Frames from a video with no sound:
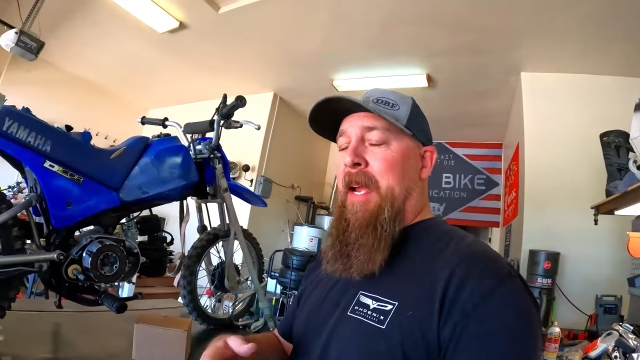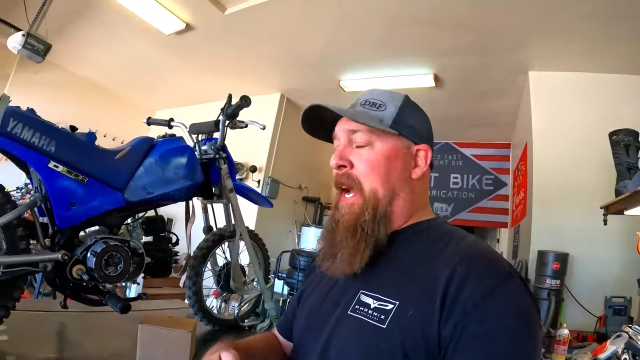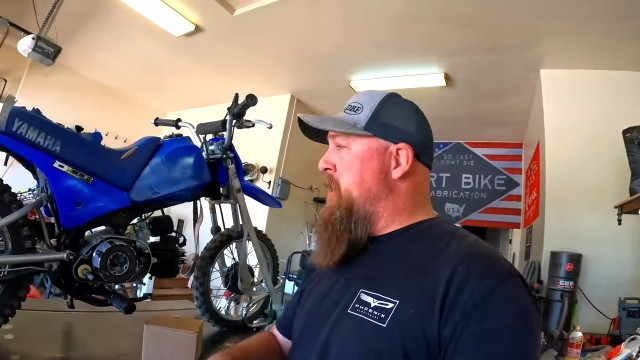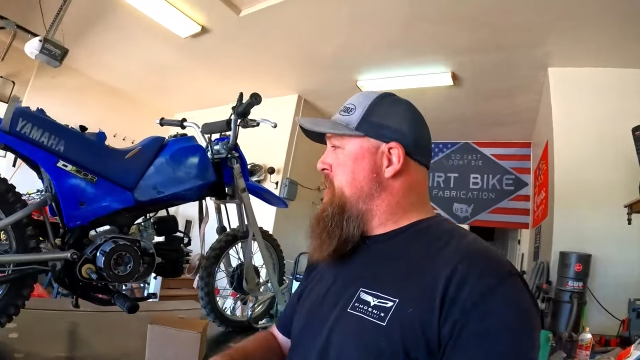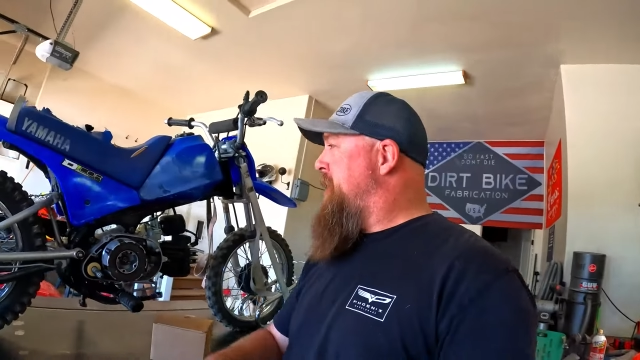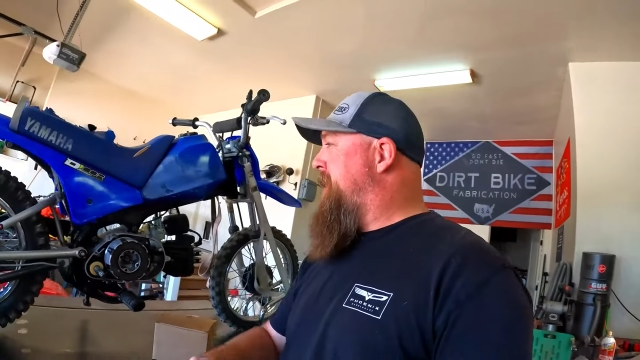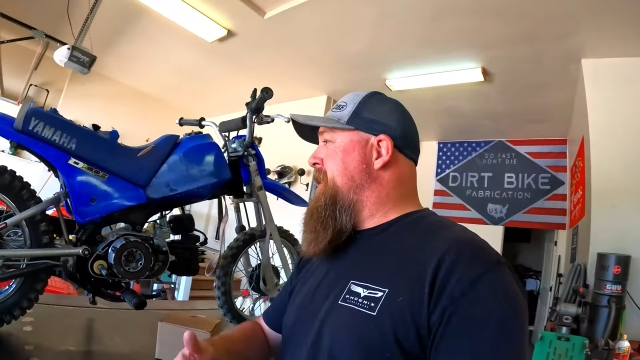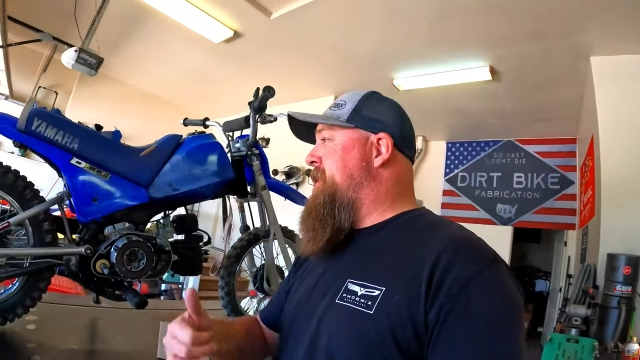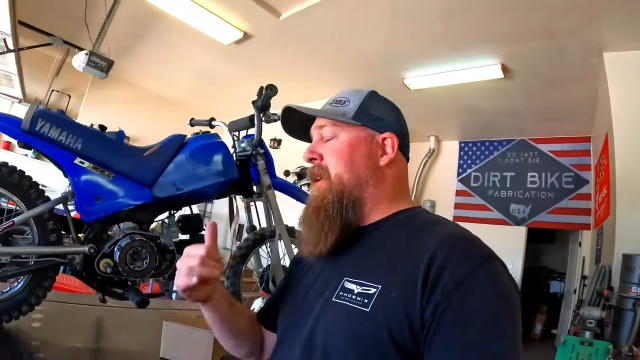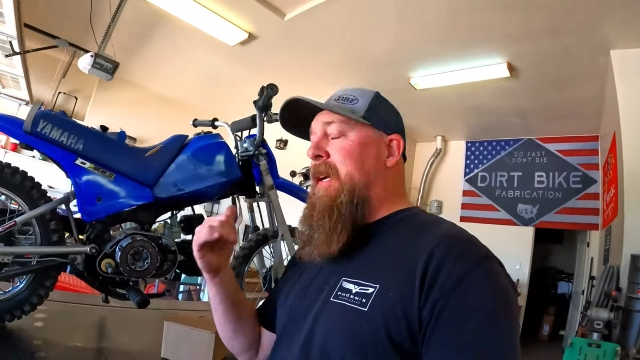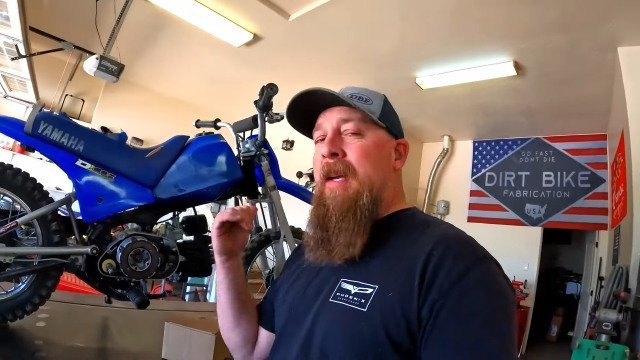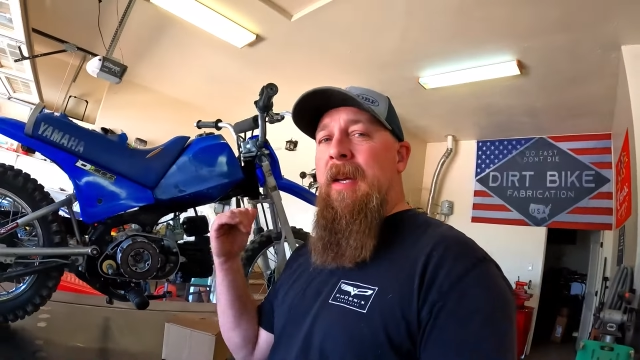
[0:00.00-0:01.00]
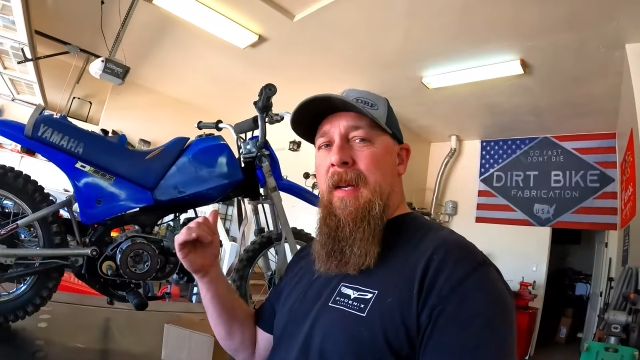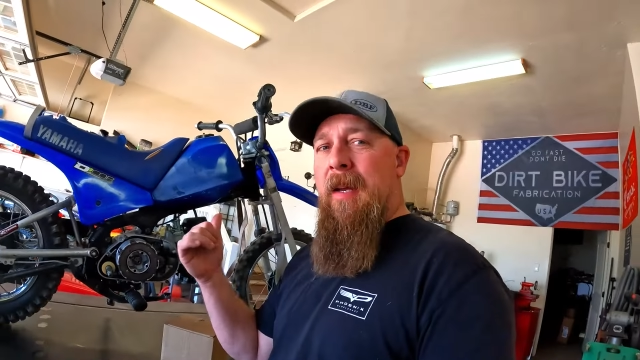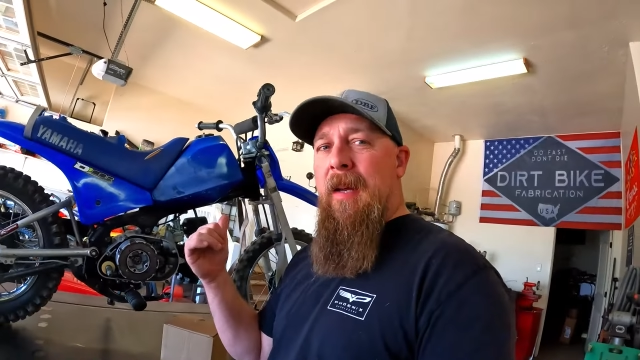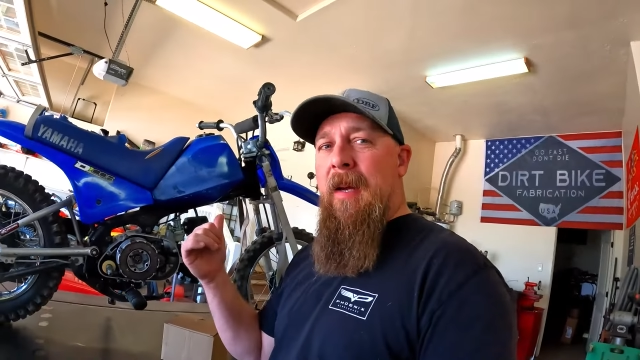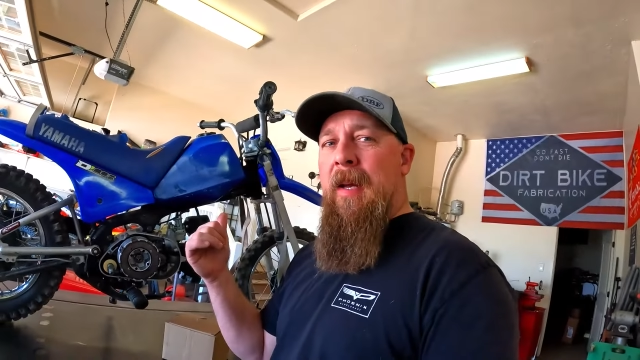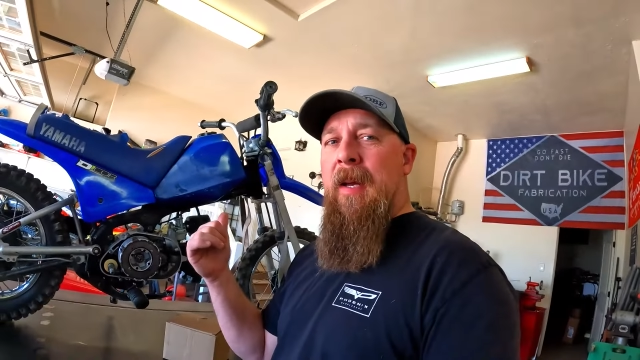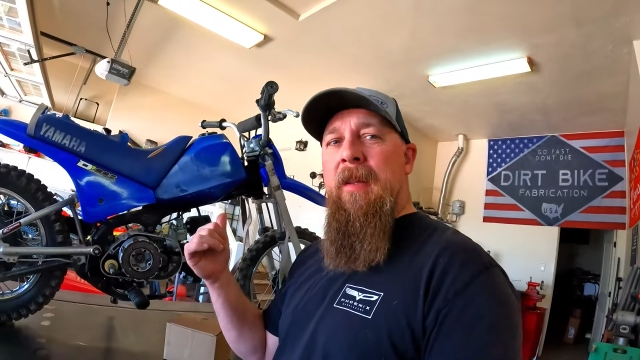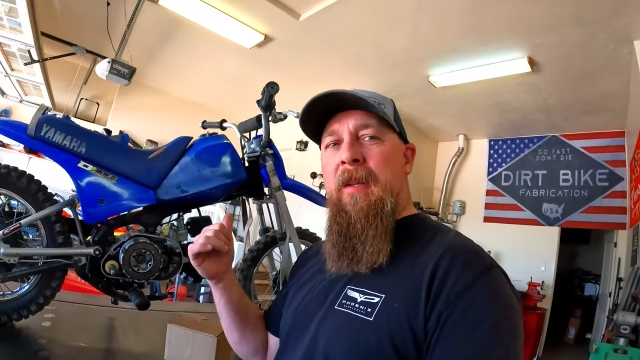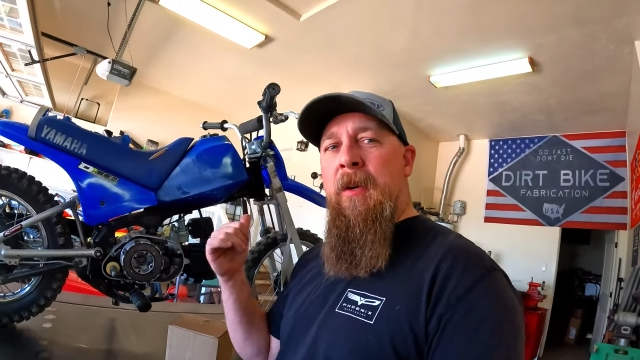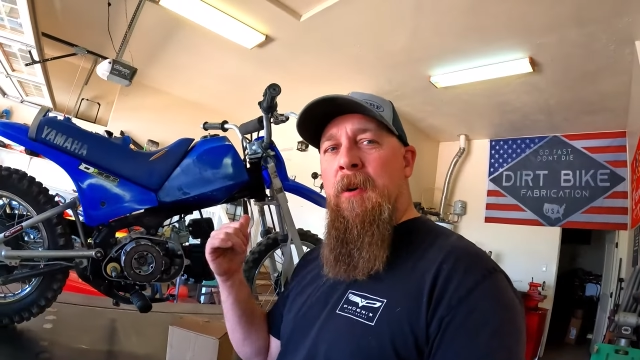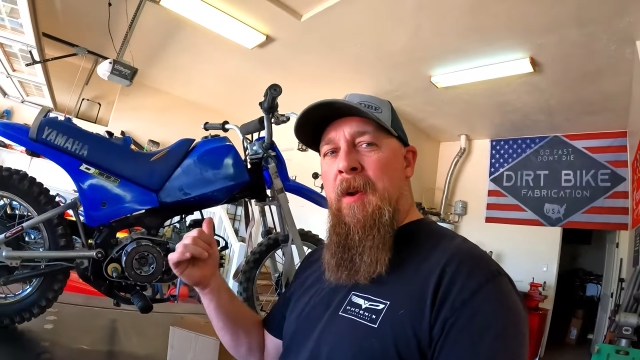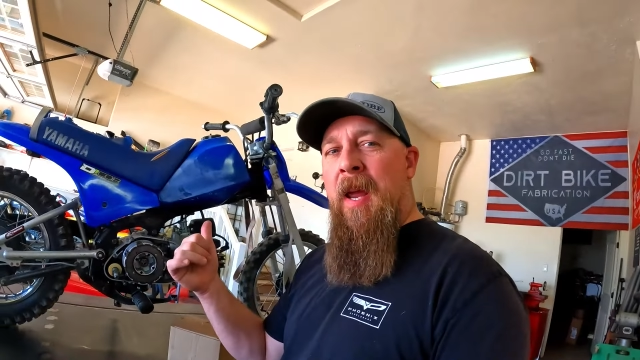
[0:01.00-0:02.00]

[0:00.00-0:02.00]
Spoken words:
As you can see, I got the old